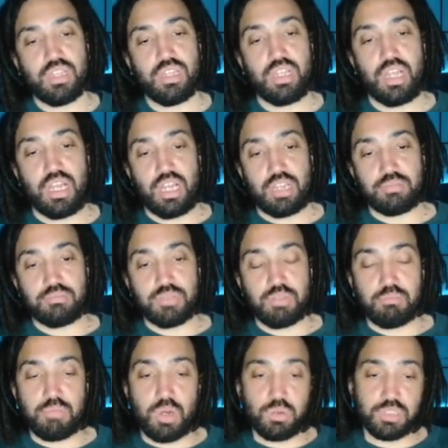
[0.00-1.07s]

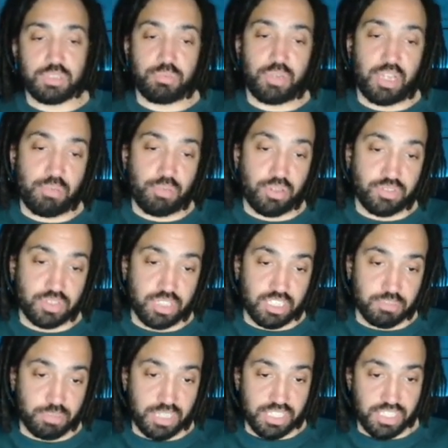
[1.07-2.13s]
Multiply both sides
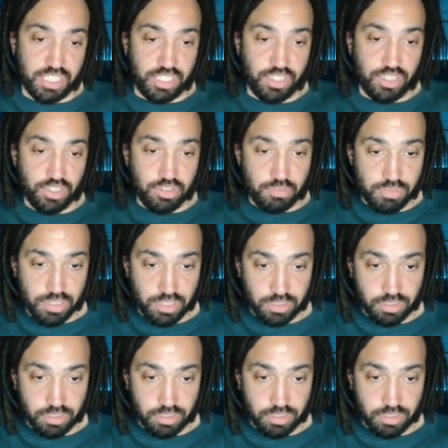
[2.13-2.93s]
by g cubed.